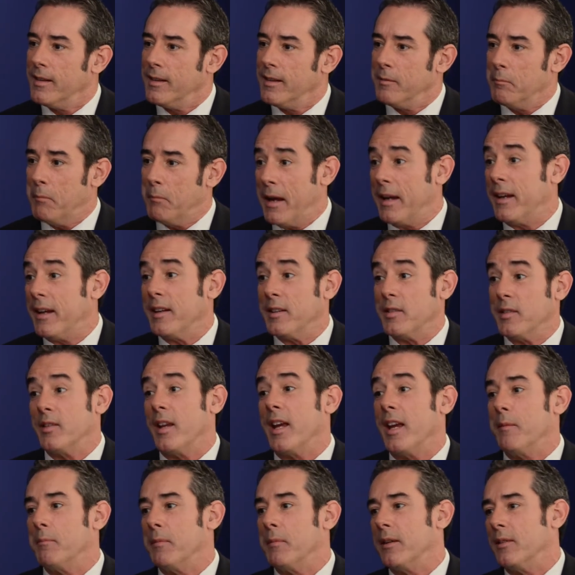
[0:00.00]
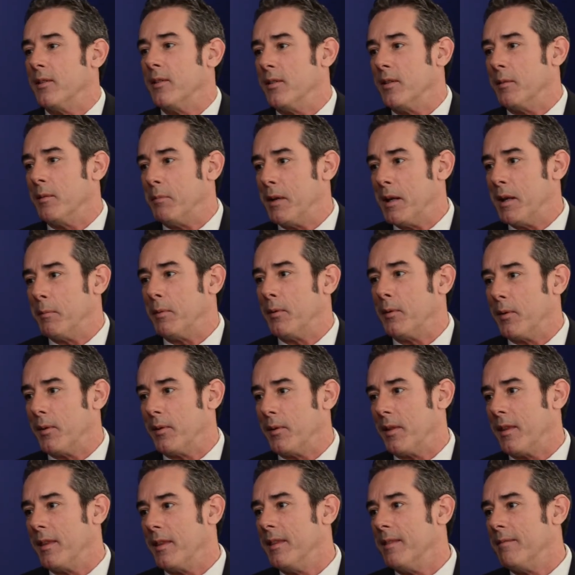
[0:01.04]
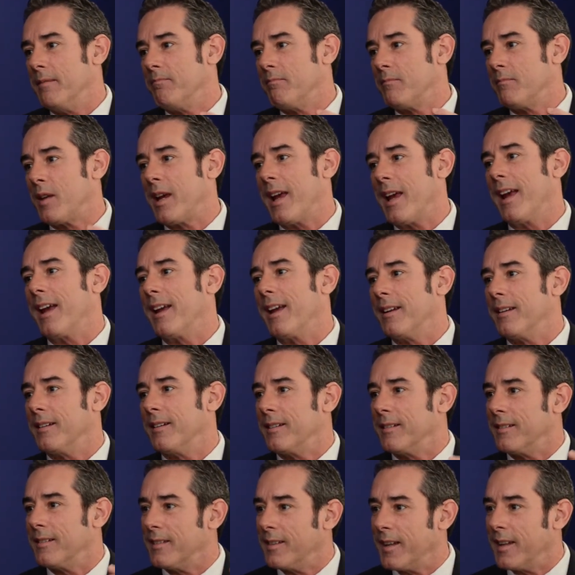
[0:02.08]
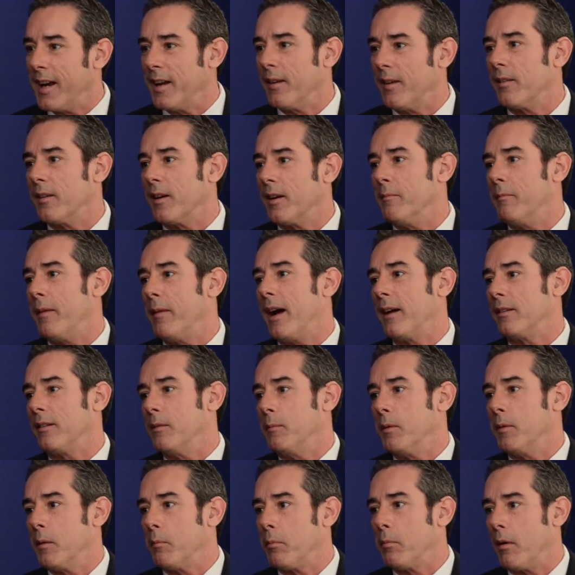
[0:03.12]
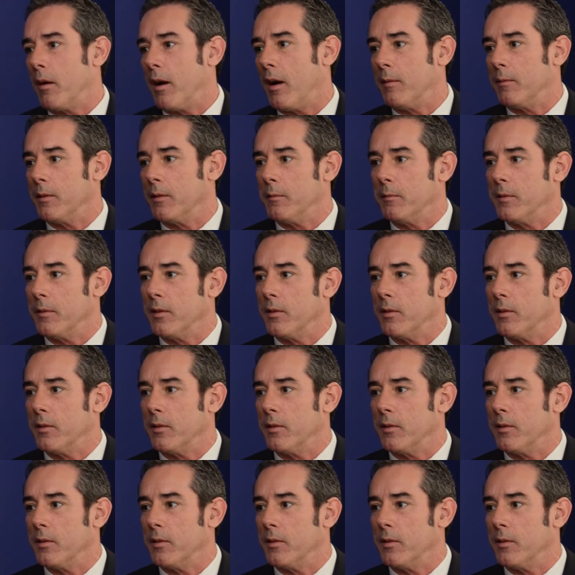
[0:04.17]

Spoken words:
making statements to people can later come back to be a problem.